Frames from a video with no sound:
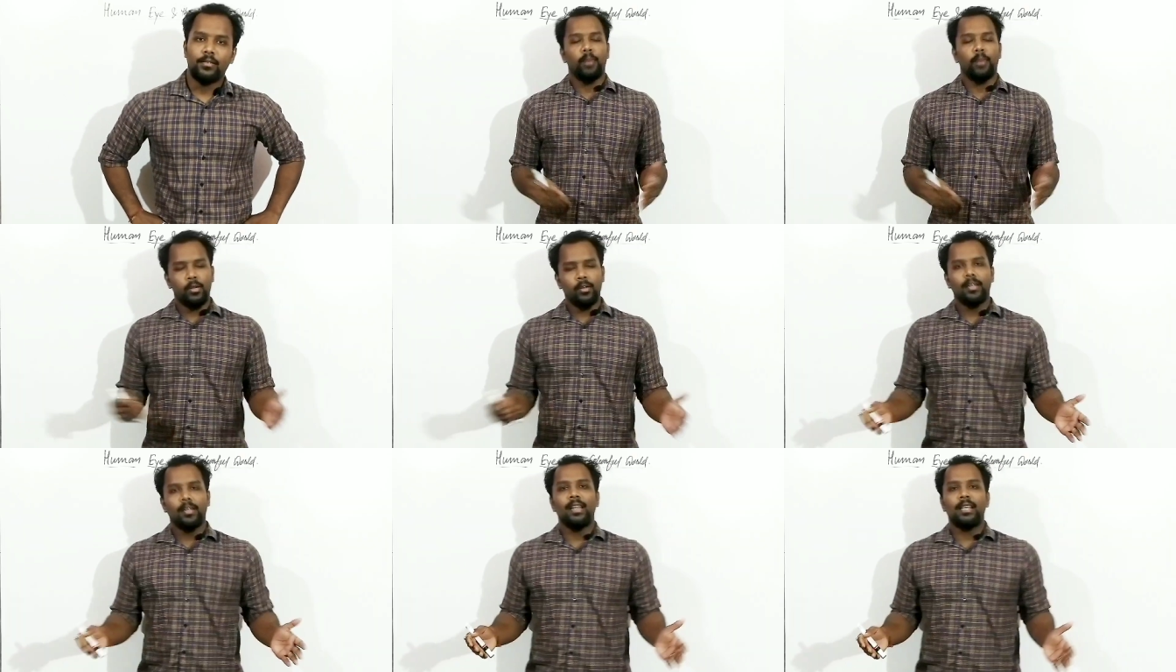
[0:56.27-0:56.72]
By
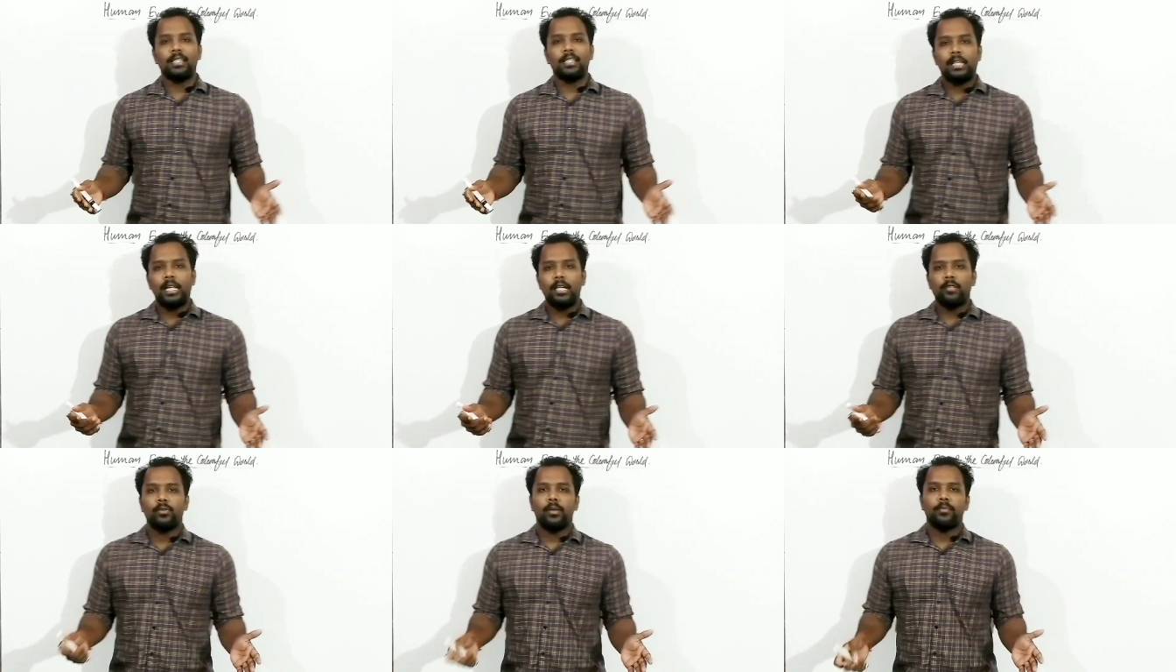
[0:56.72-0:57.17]
the way, last
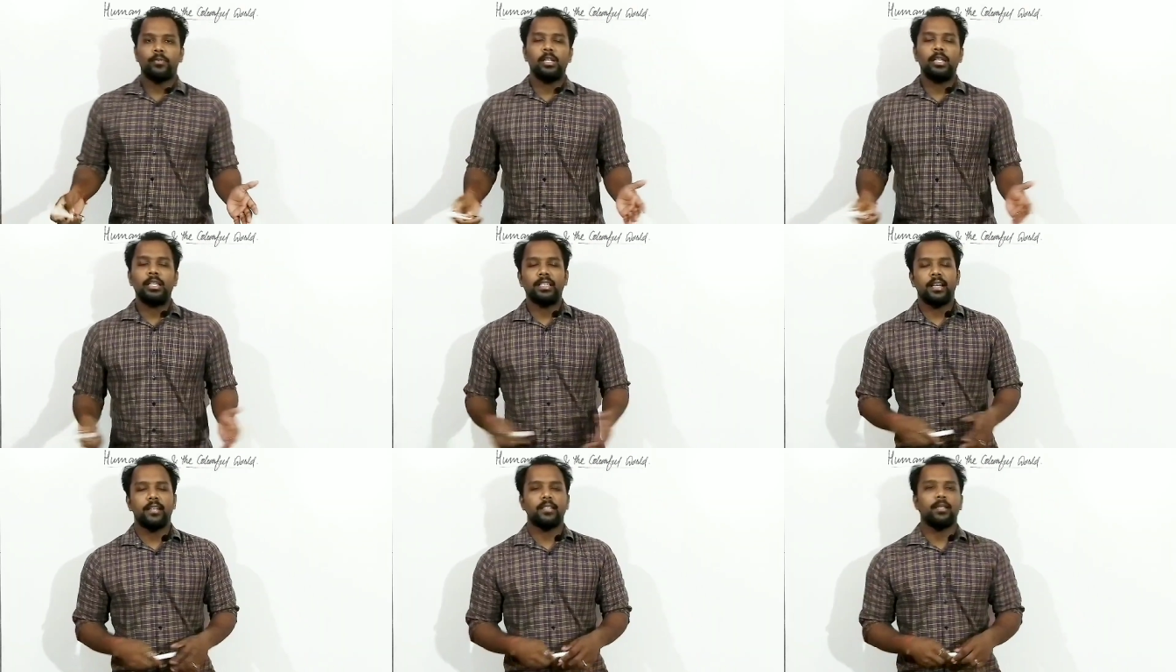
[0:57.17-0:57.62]
class we actually
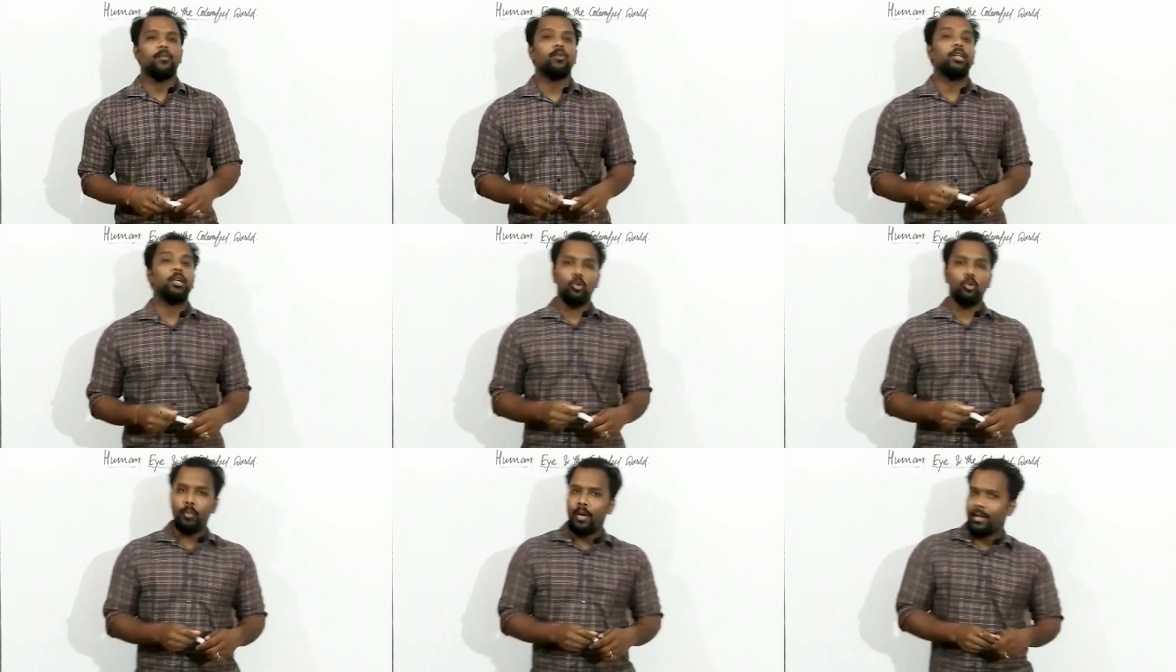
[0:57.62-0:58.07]
discussed about the
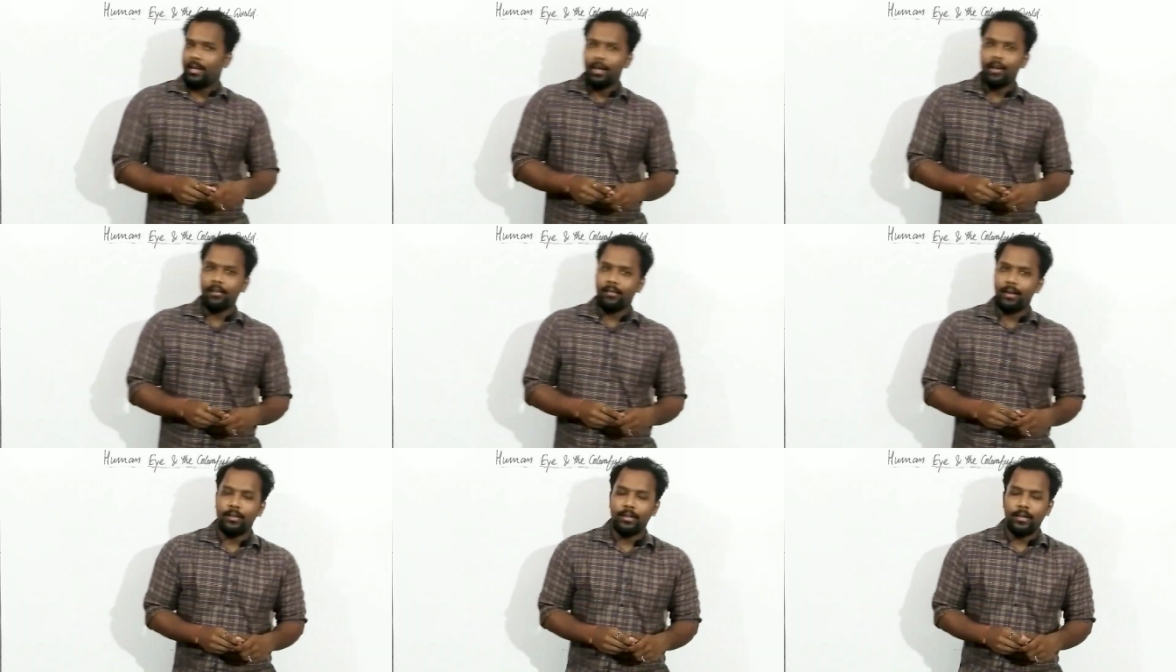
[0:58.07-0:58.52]
human eye.
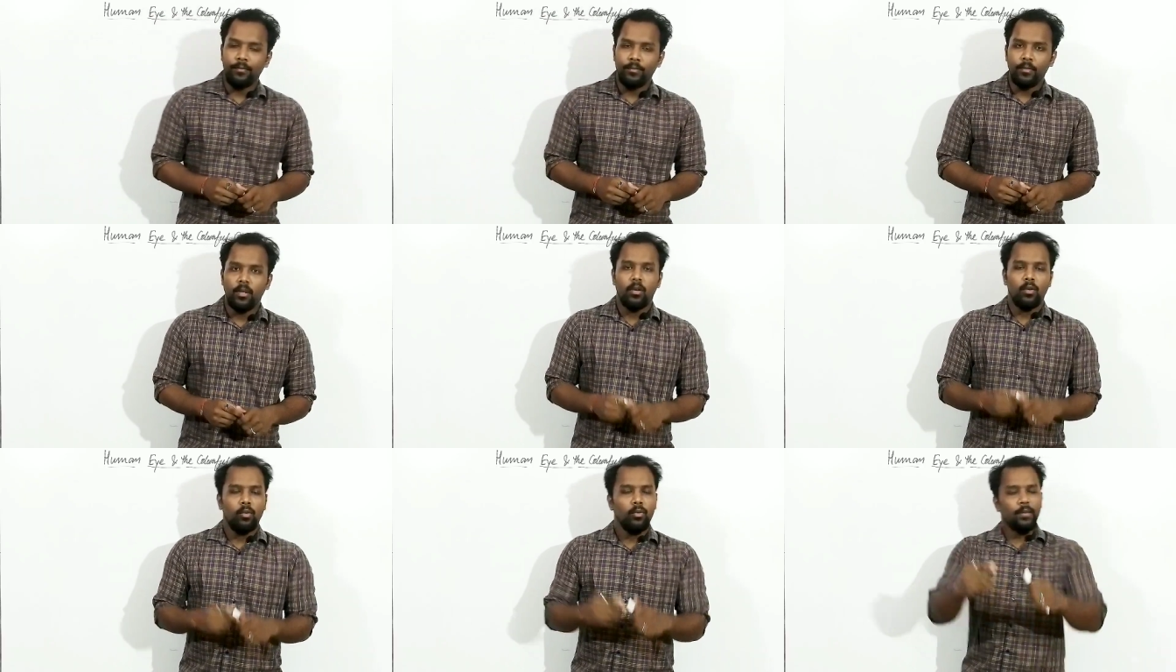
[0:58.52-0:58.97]
Right now,
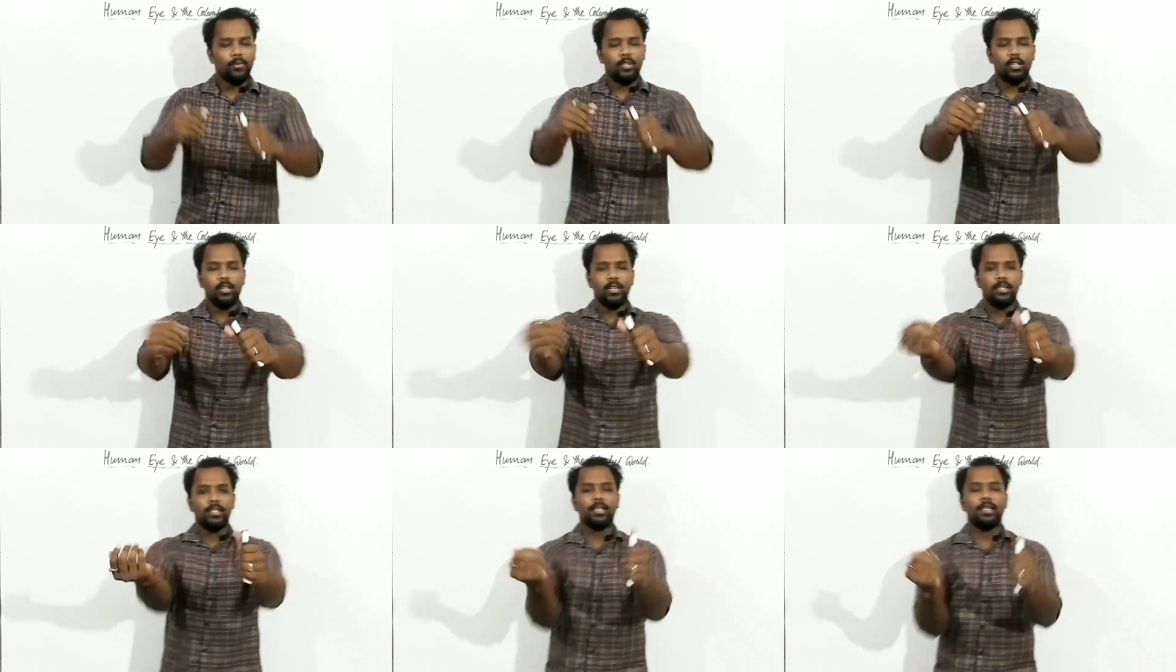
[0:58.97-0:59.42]
we
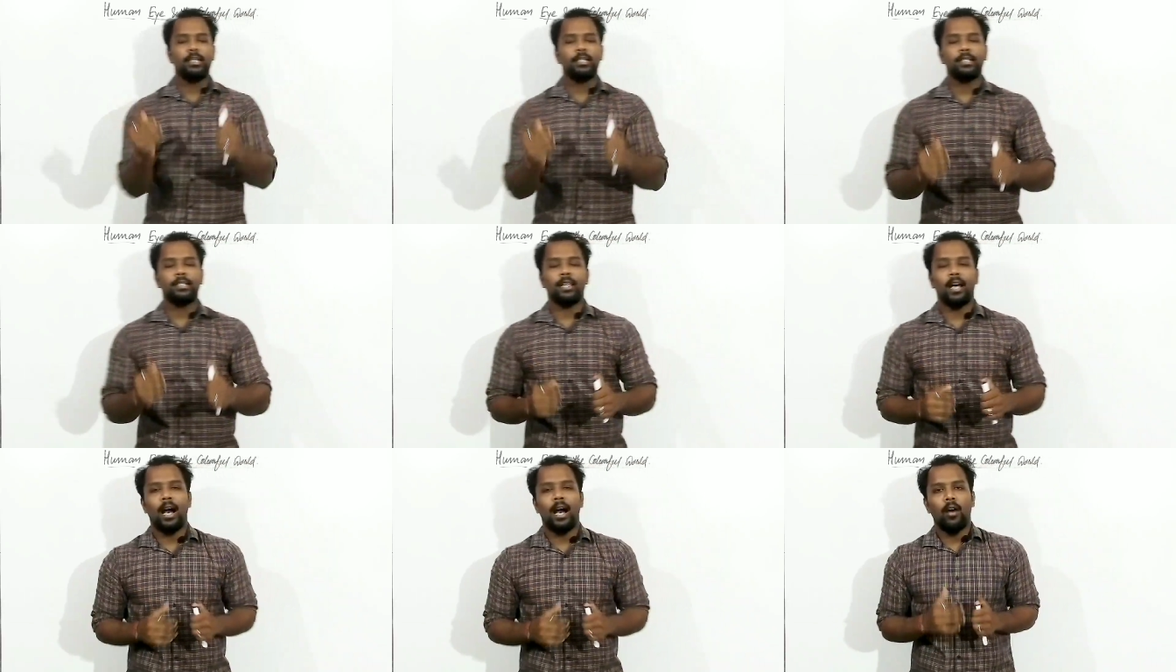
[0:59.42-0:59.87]
actually discuss
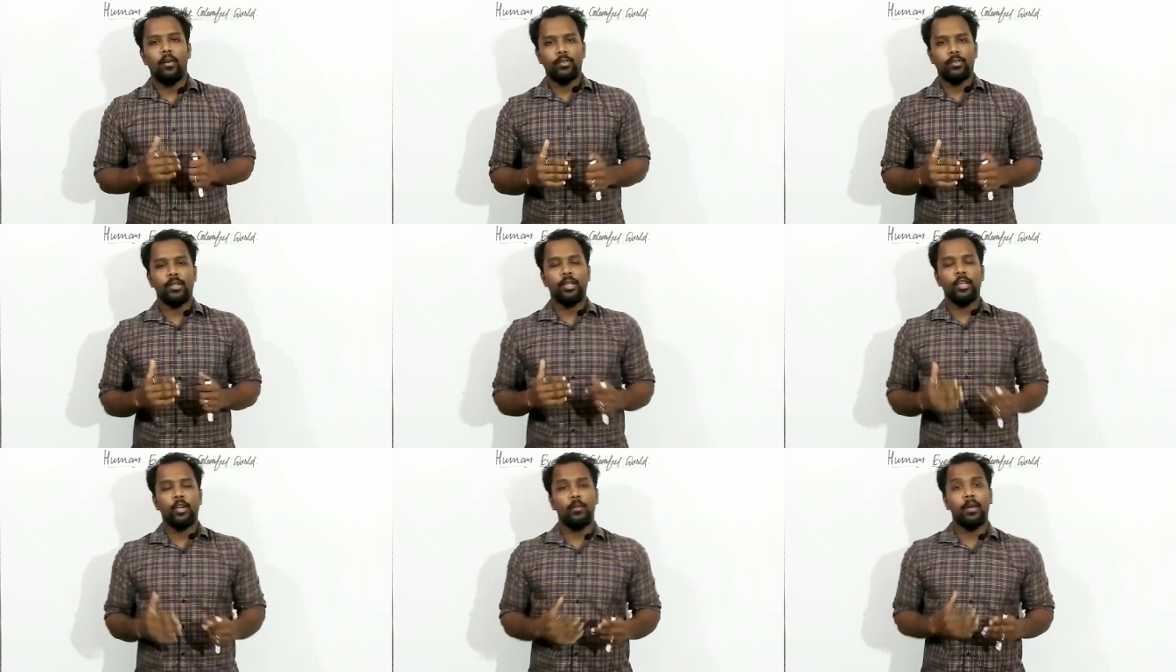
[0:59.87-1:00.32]
how
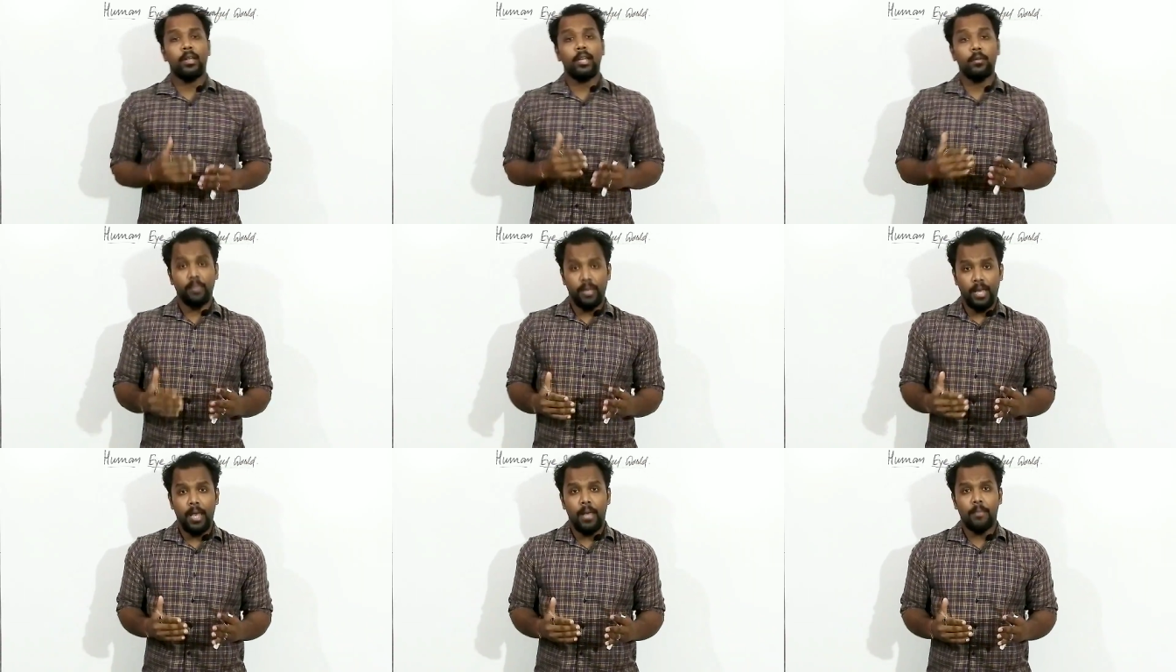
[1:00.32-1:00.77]
actually human eye
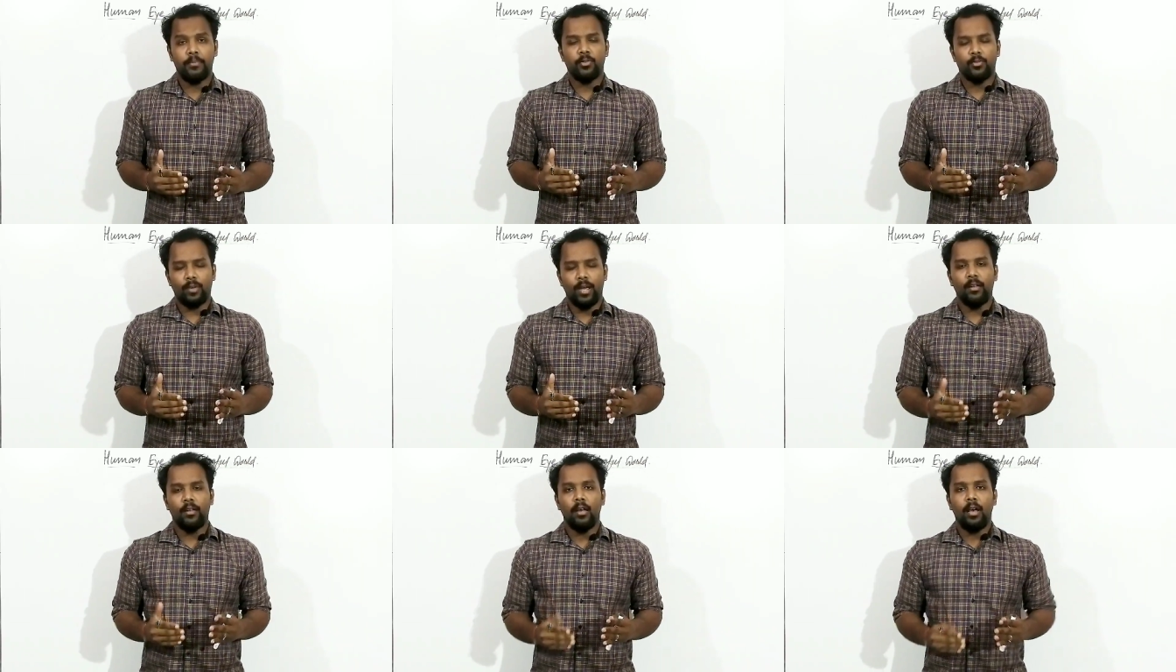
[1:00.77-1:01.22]
behaves.
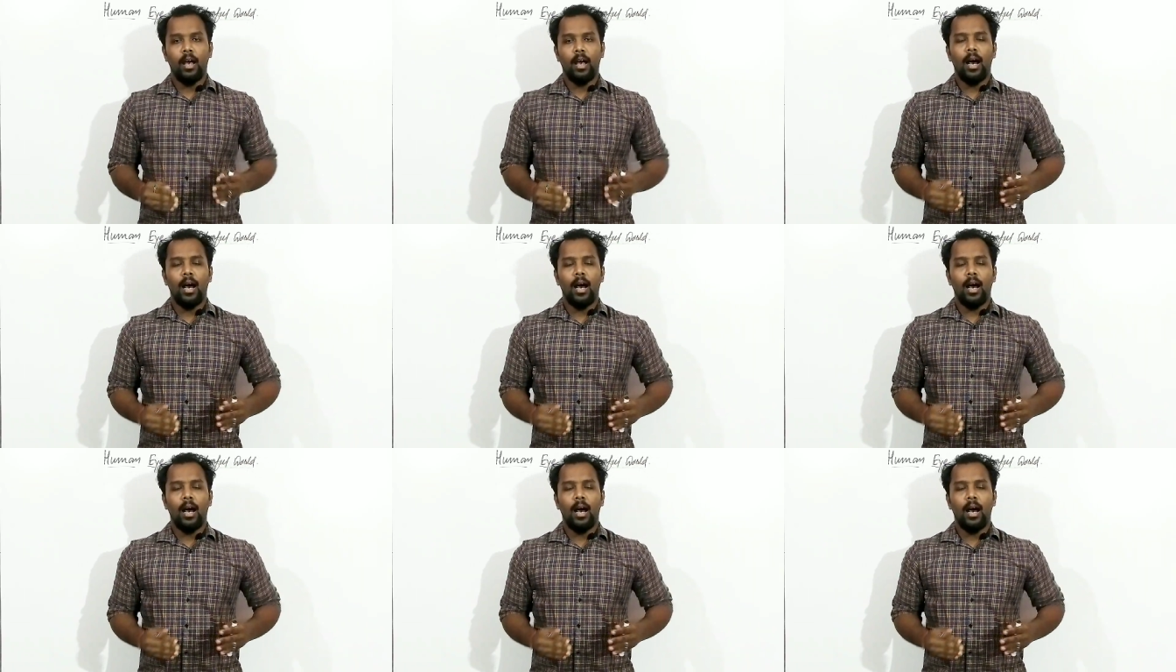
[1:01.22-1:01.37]
Right?